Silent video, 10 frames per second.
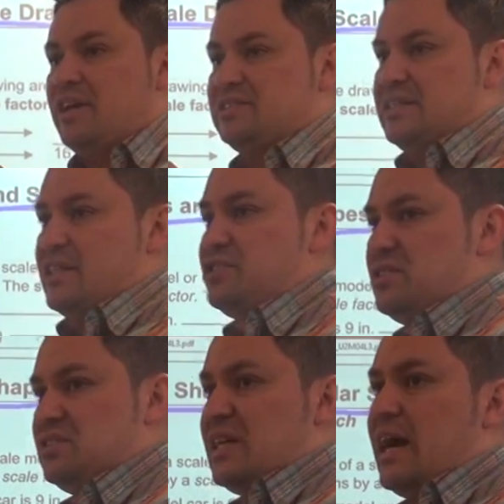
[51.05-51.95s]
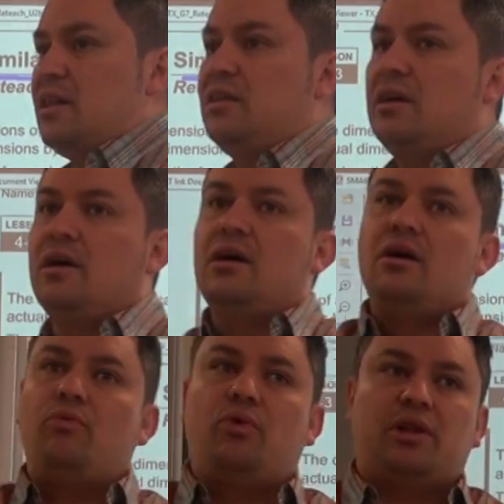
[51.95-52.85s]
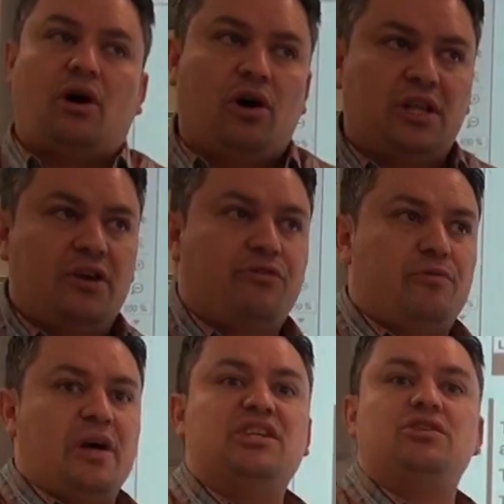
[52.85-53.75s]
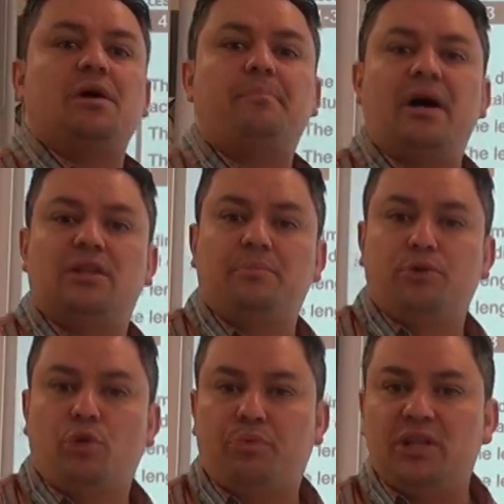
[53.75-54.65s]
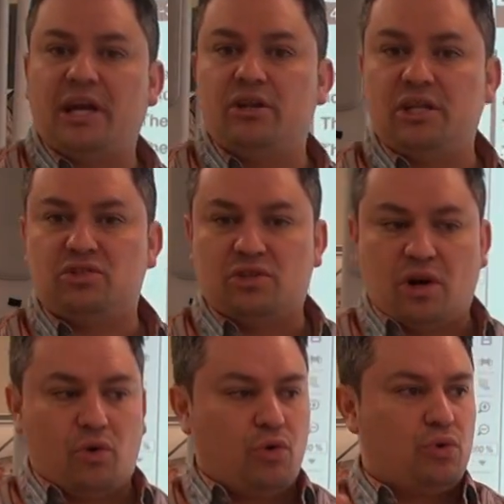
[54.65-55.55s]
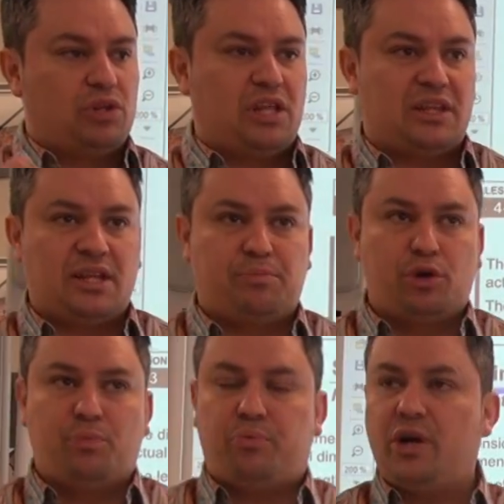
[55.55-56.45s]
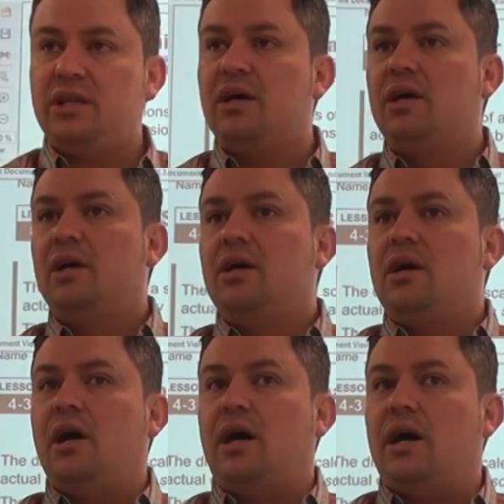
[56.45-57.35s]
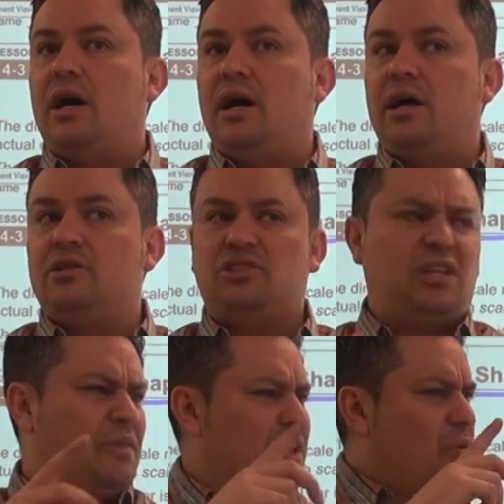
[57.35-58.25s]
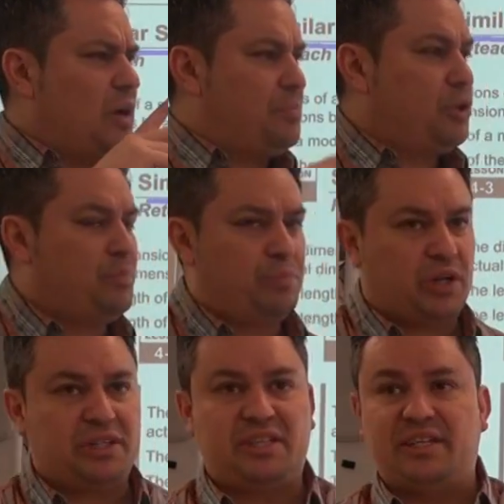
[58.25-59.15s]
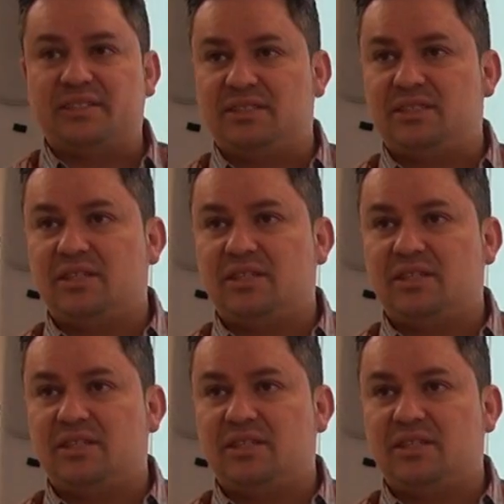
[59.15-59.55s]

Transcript: a section designed with all the information about the blueprint that you need to know. Who did the blueprint? Does anybody know what a blueprint is?